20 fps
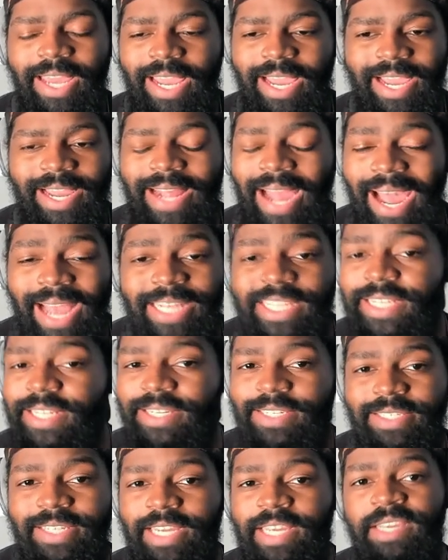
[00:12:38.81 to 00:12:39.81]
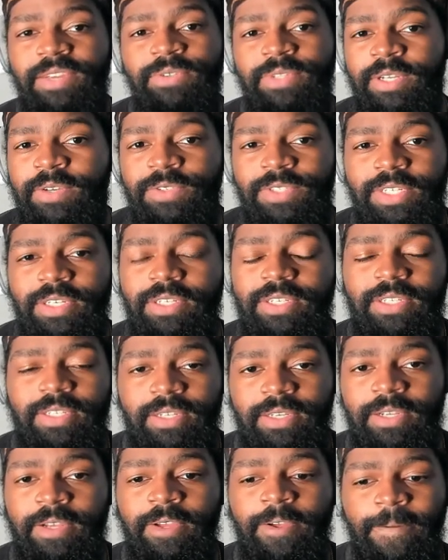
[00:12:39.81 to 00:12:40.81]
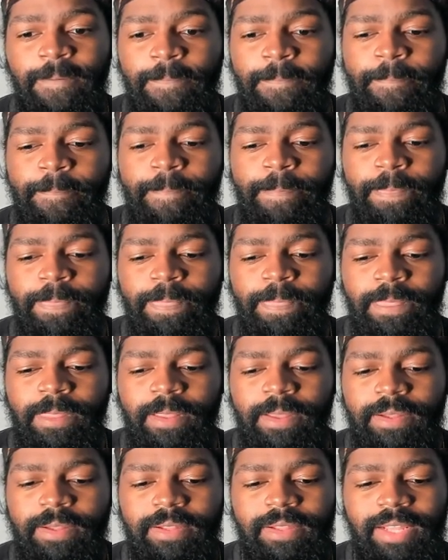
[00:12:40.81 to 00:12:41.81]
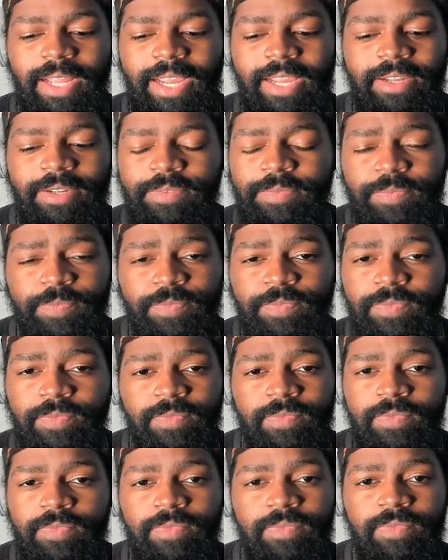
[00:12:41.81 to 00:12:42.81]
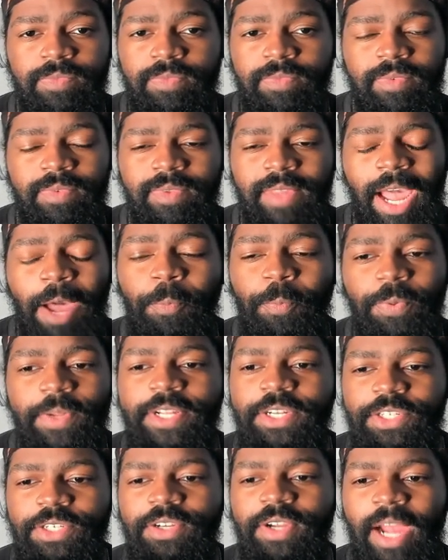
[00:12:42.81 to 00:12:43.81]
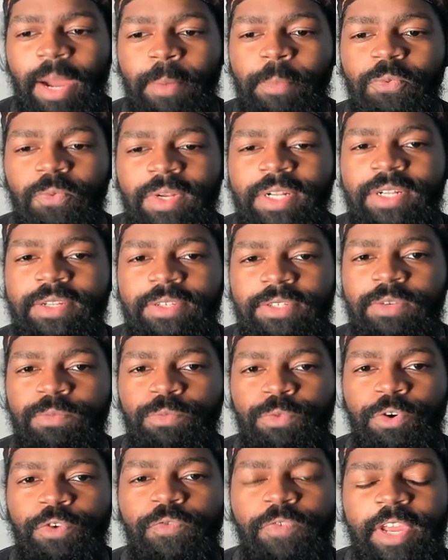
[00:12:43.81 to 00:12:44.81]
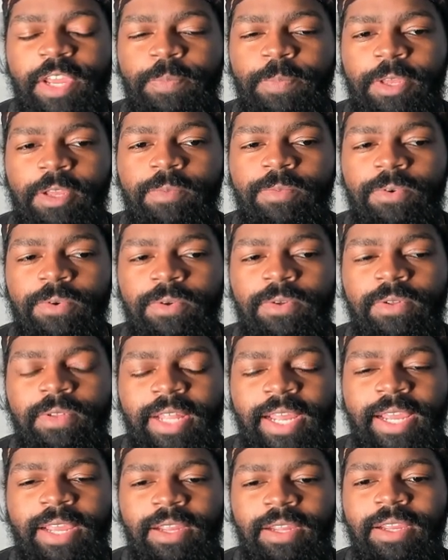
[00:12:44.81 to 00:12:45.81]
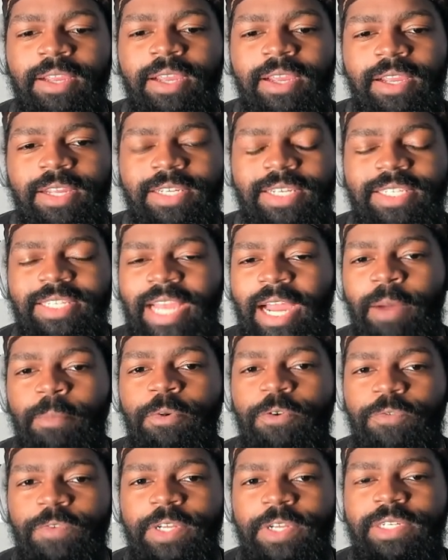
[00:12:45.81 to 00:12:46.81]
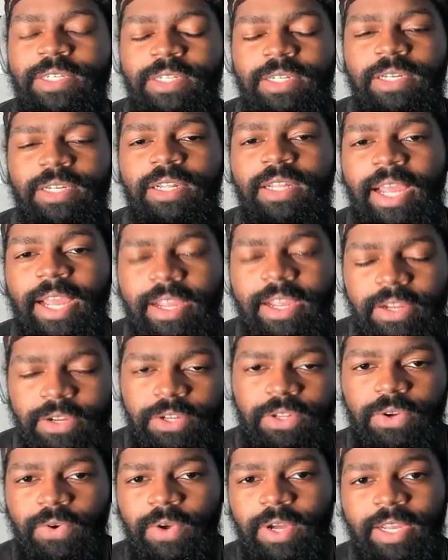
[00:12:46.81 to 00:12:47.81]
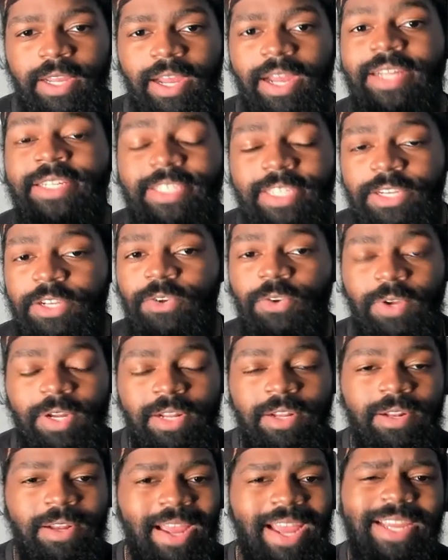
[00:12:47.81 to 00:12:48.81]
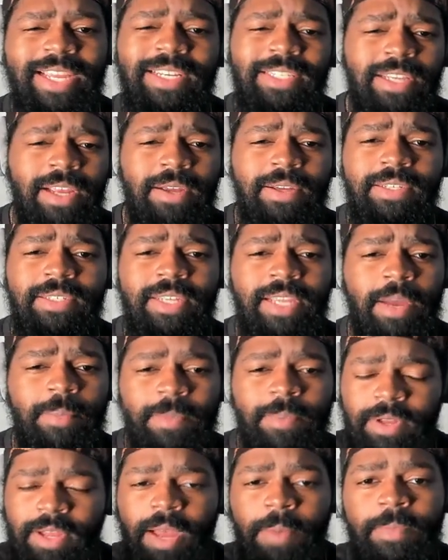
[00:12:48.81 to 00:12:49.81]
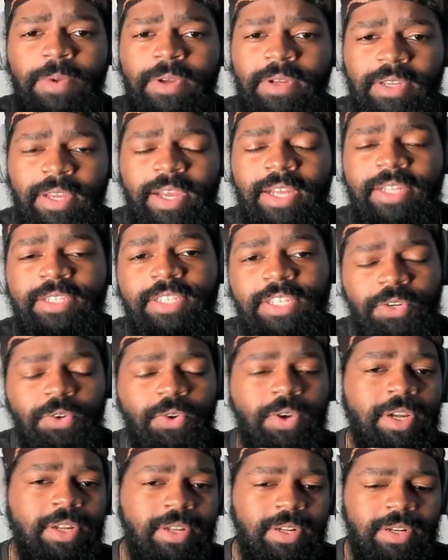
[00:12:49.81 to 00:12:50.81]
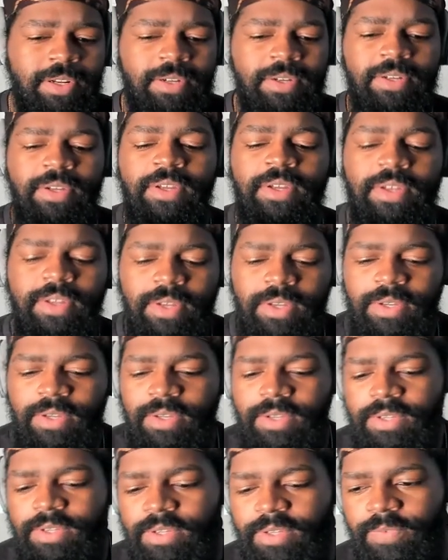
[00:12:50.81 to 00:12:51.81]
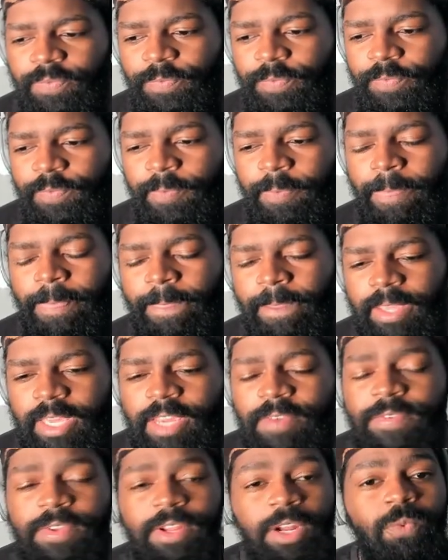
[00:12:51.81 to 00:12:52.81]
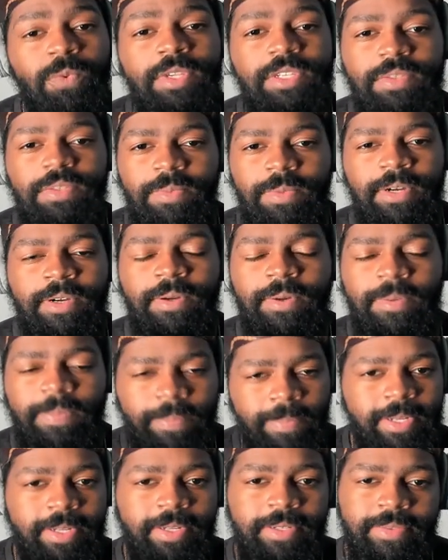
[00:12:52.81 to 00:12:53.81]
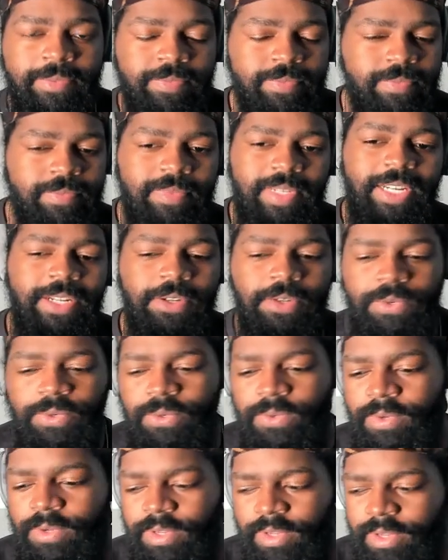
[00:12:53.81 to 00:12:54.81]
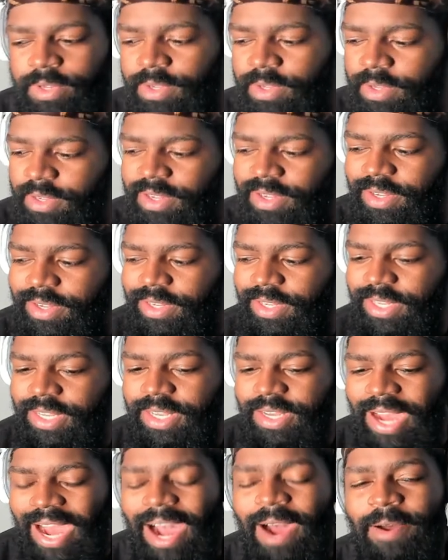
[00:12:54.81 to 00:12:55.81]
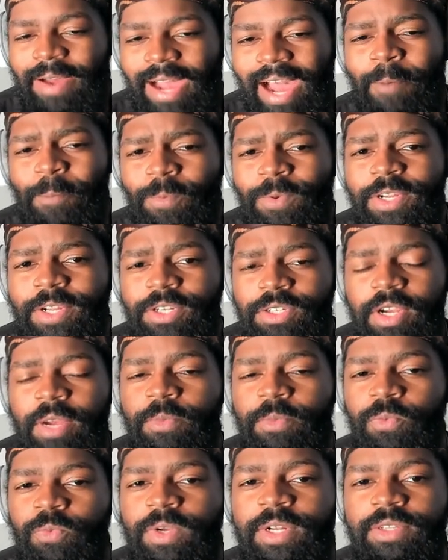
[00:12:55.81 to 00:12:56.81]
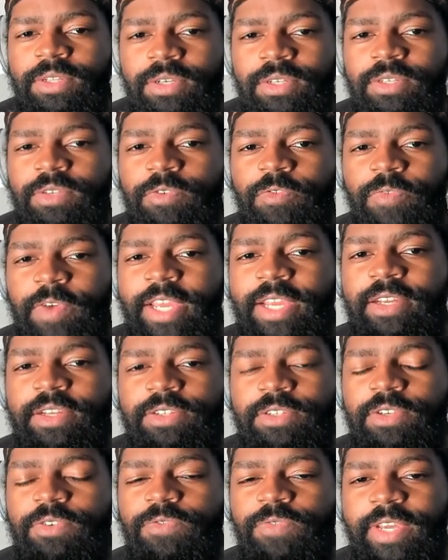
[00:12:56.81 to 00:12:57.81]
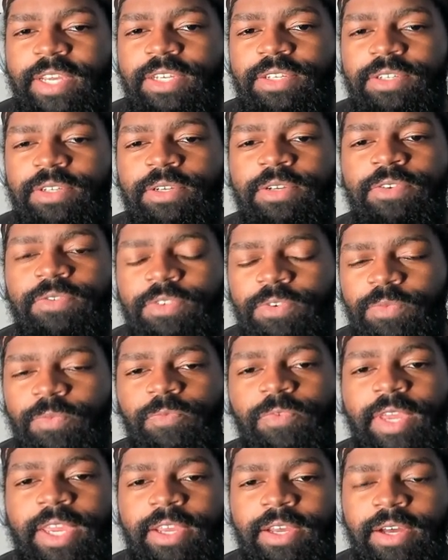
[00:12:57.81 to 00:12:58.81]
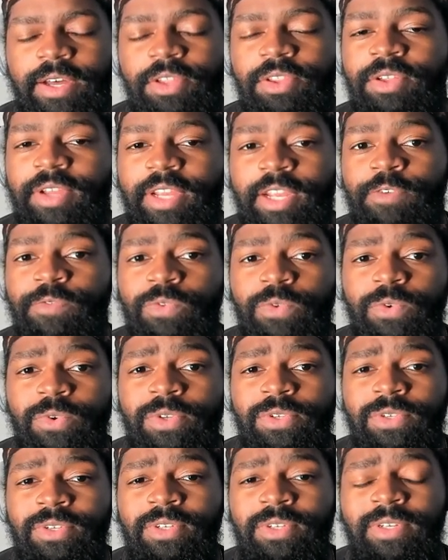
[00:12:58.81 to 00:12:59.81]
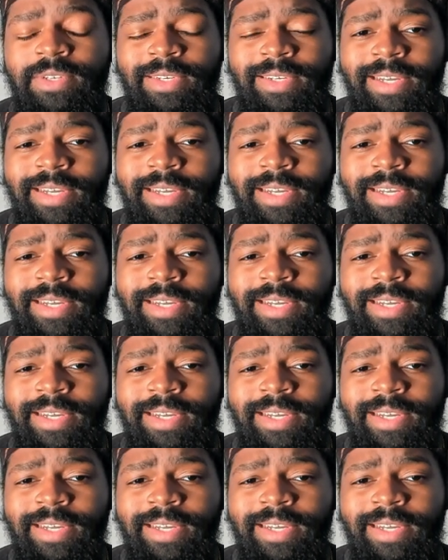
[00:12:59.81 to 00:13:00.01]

And I see the same stuff she sees. Like, I'm pretty sure I'm gonna run into some more fake people. Like, since I'm officially like you know a content creator now, I guess y'all can say I'm a I'm a content creator now. Even though we small, but anywho. Yeah, I, I'm pretty sure I'm gonna run into some fake, some fake stuff, some fake other influencers.